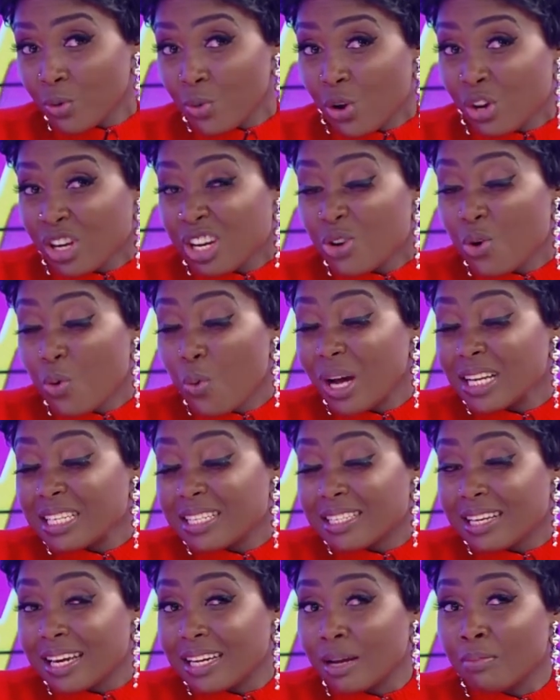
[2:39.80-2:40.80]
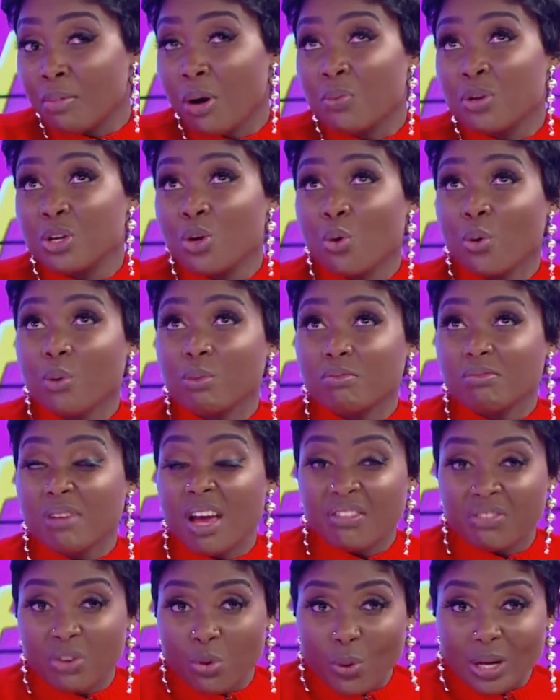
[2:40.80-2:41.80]
We only know one side, but we know
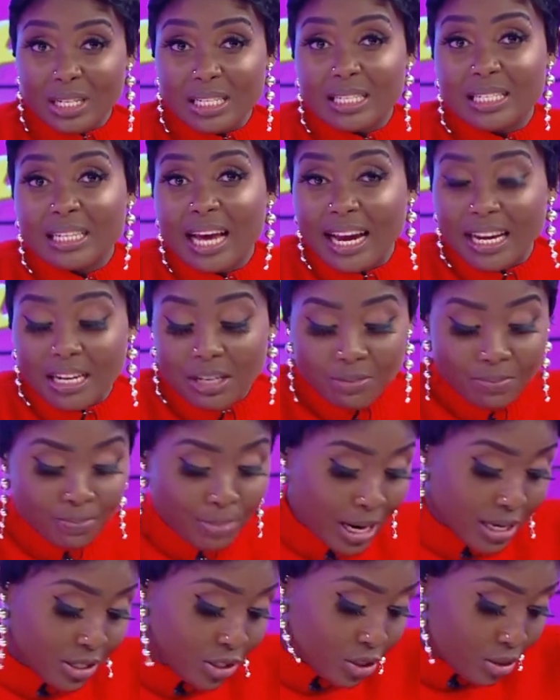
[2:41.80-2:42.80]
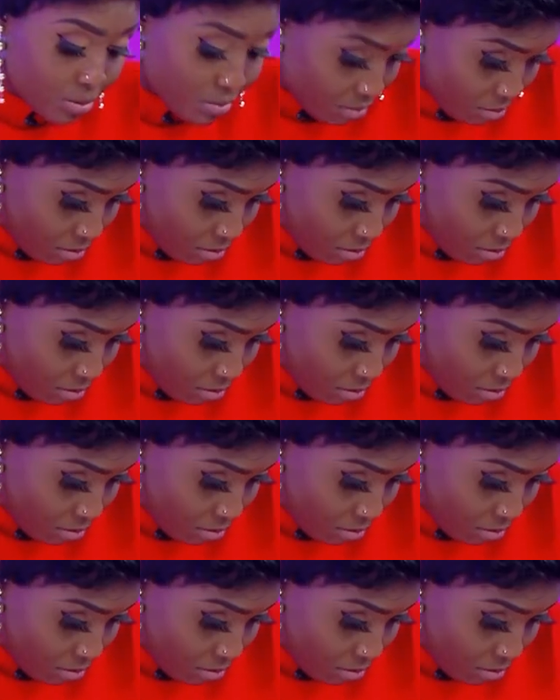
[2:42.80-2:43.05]
everyone's side. Yeah. But